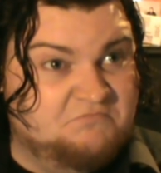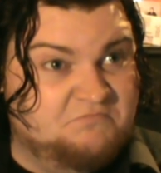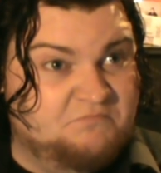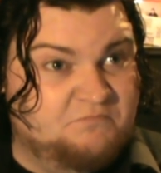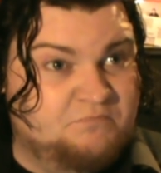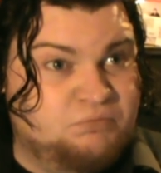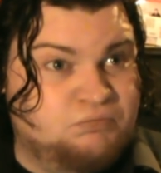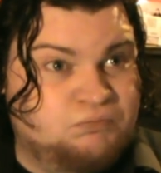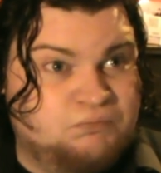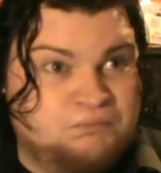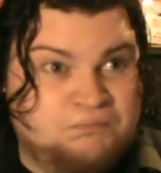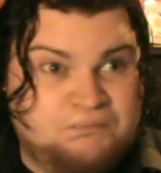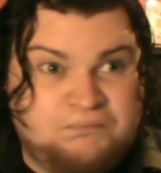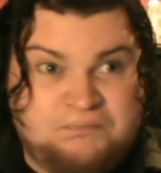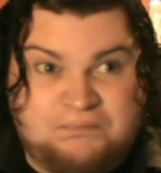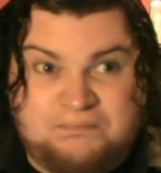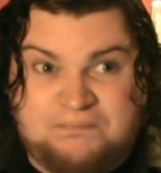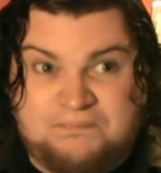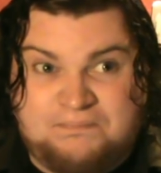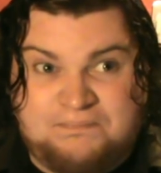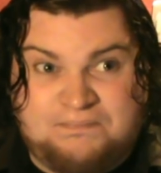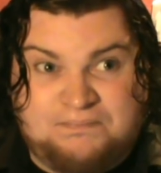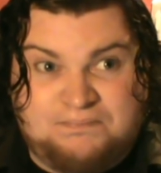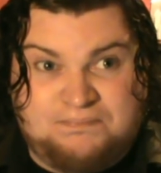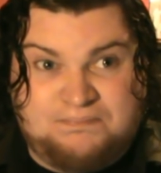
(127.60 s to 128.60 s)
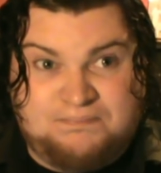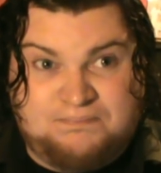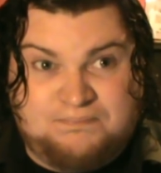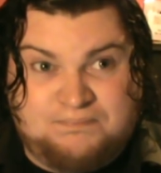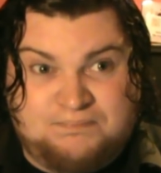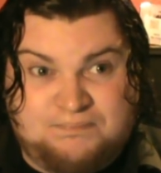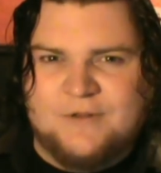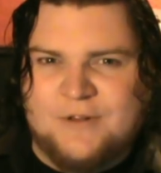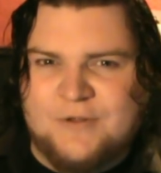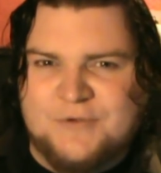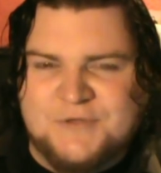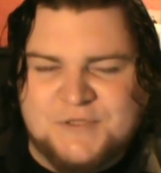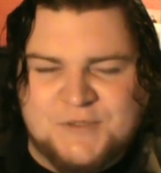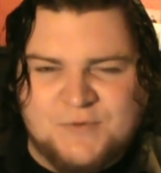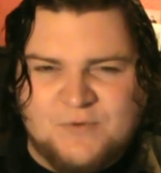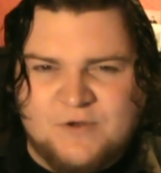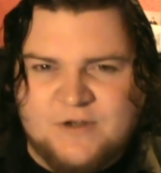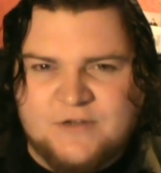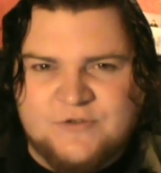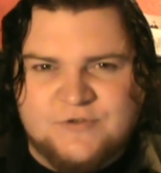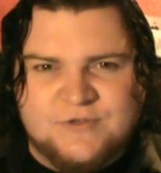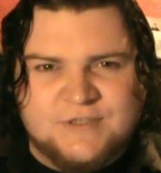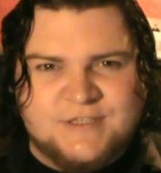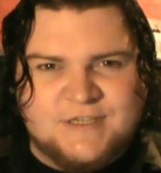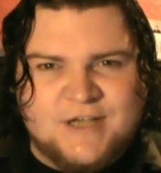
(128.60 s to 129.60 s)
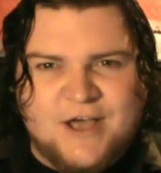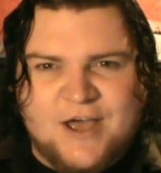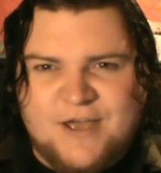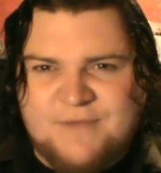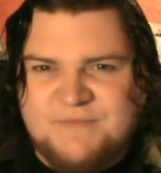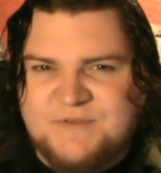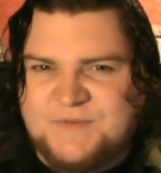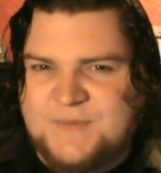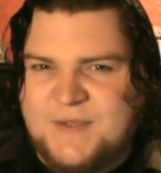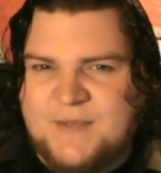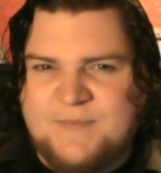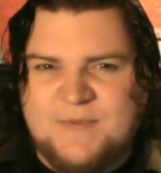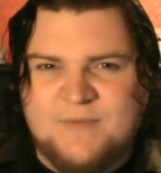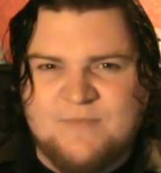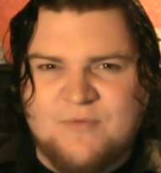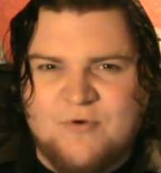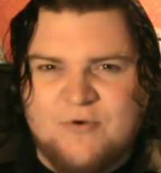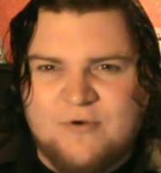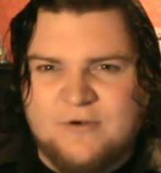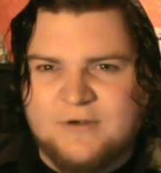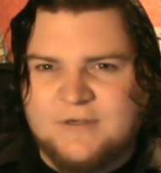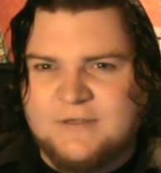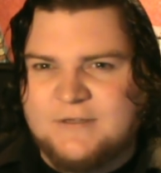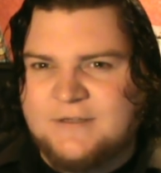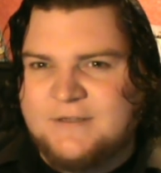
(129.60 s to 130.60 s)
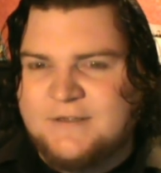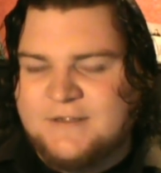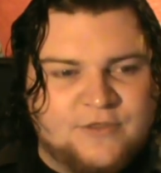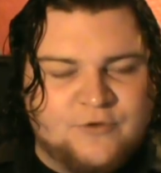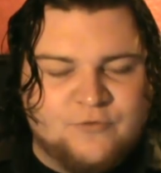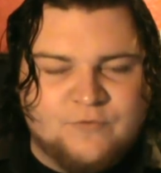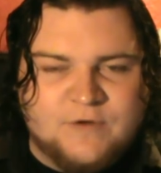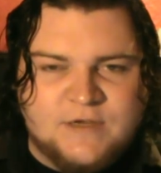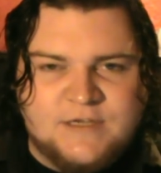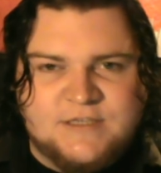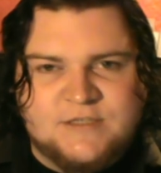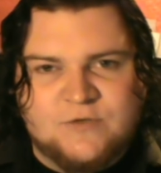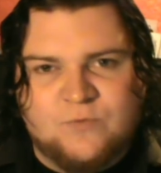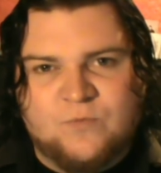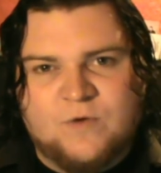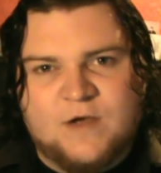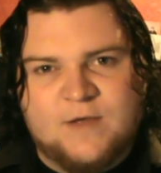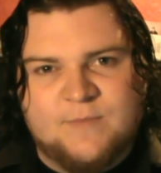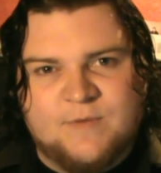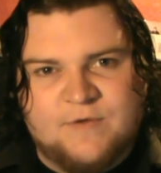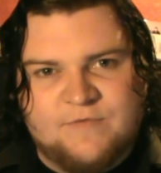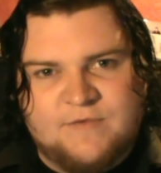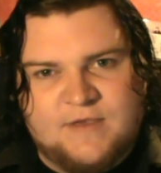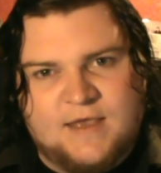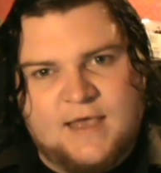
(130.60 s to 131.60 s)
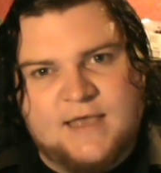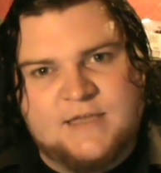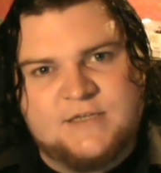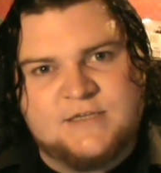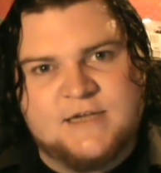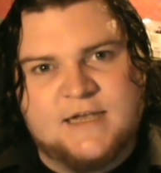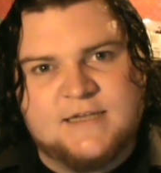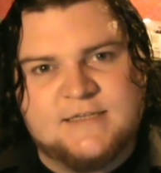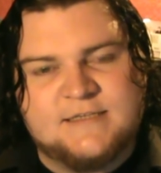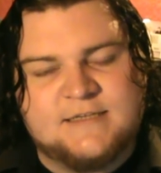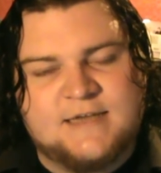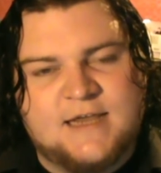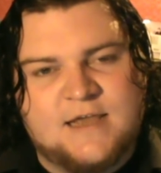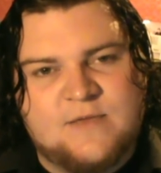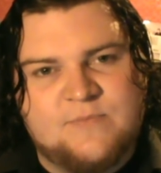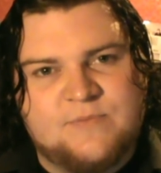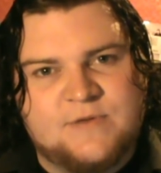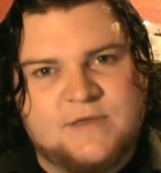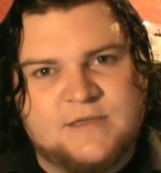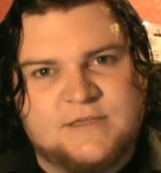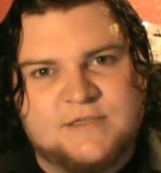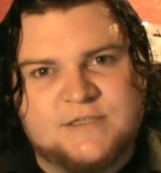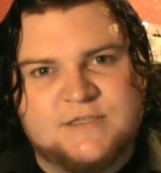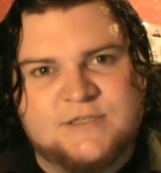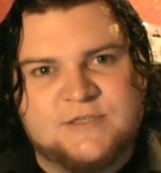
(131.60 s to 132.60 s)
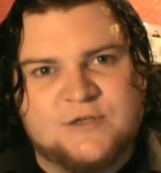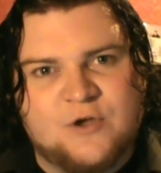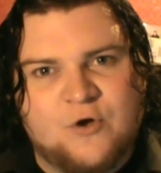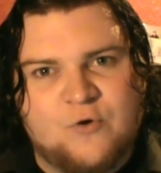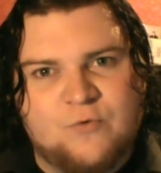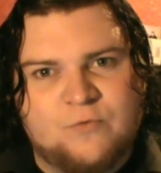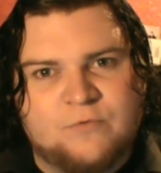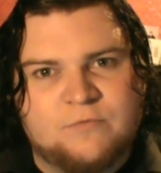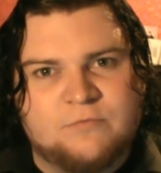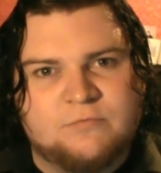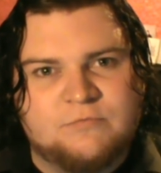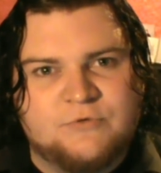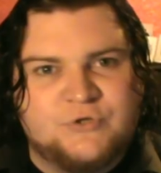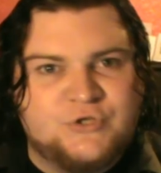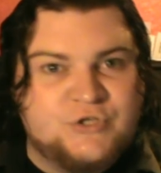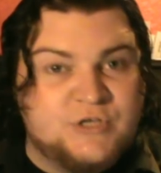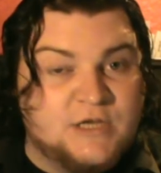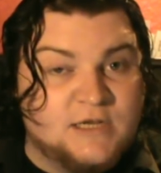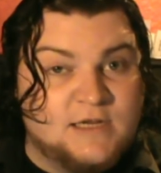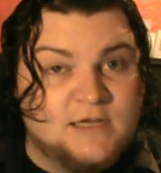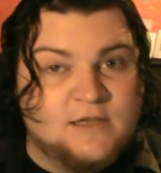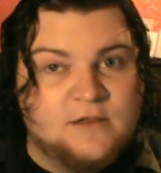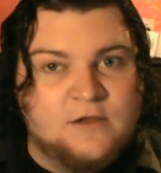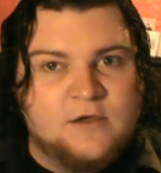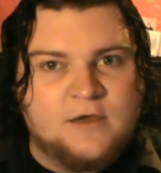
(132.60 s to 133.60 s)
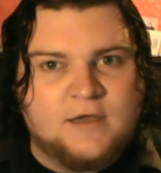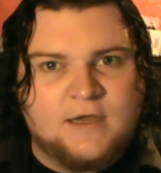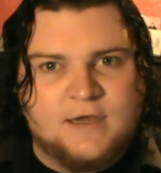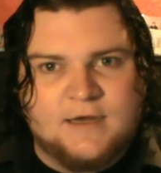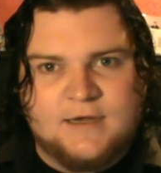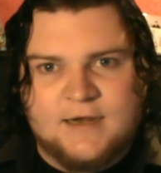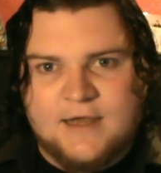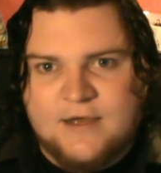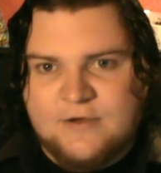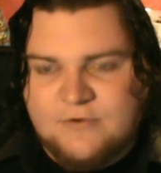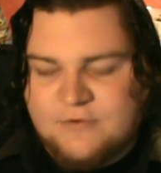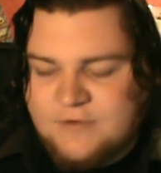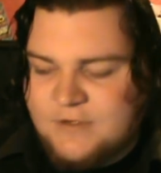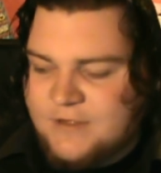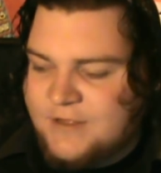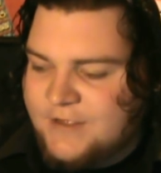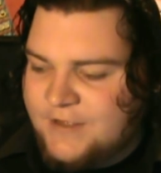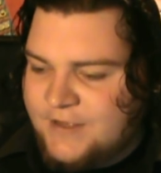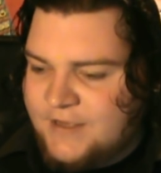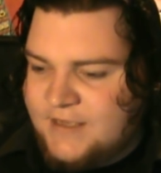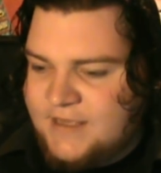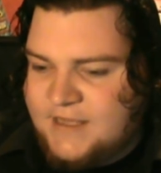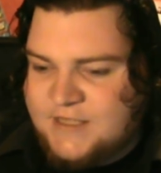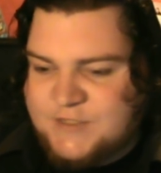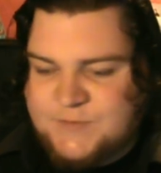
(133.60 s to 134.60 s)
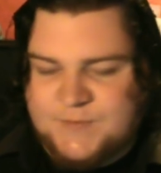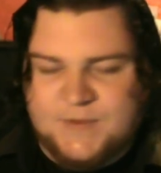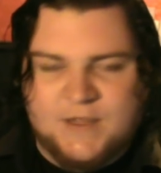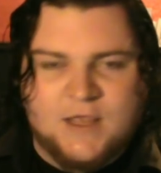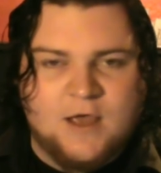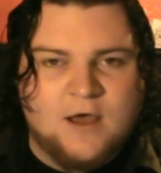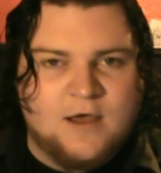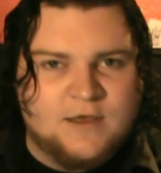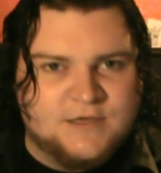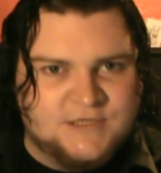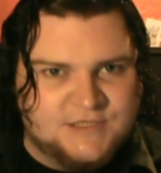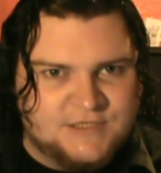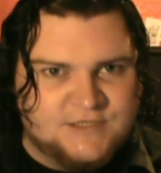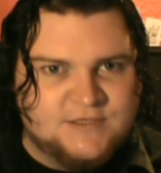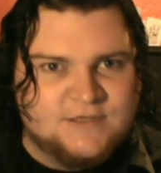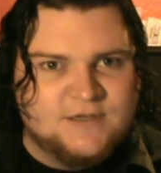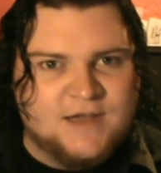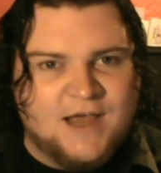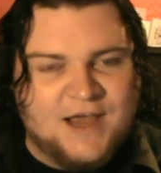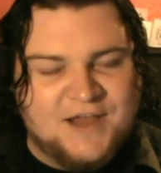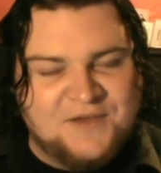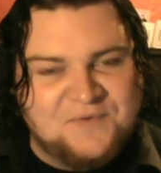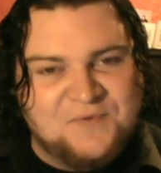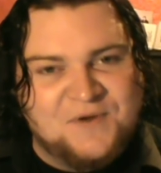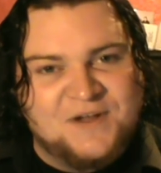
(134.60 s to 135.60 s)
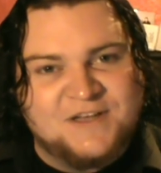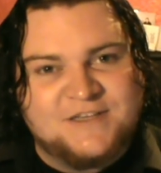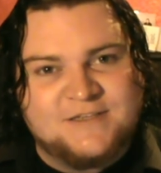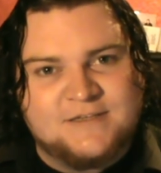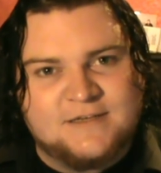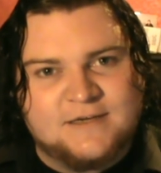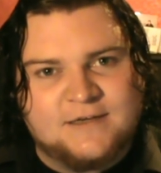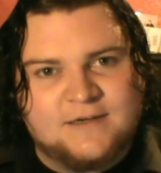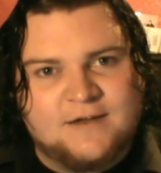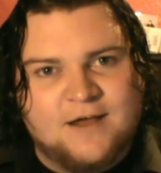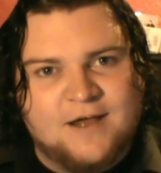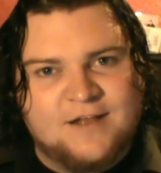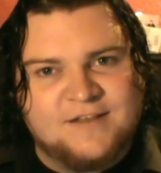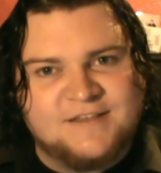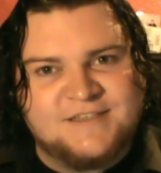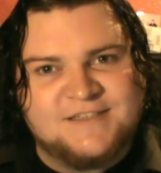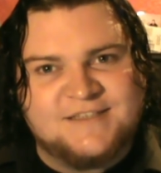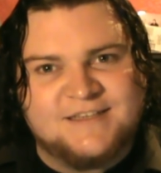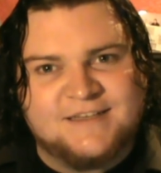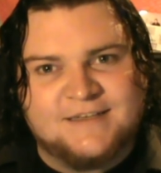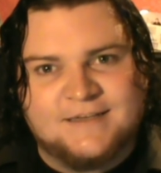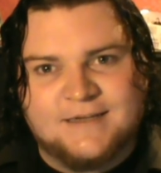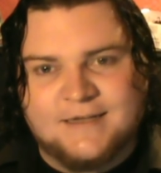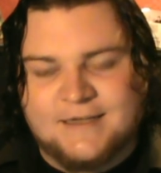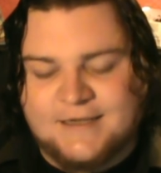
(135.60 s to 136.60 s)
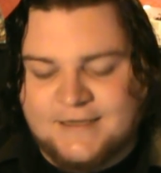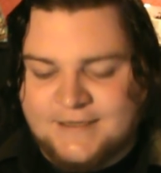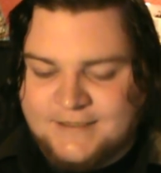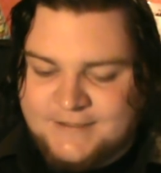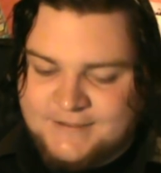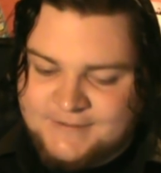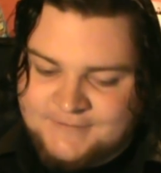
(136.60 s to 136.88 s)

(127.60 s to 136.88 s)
close to 100 times, maybe more. The reason why my VHS tape is so shitty looking now is because I watched it constantly.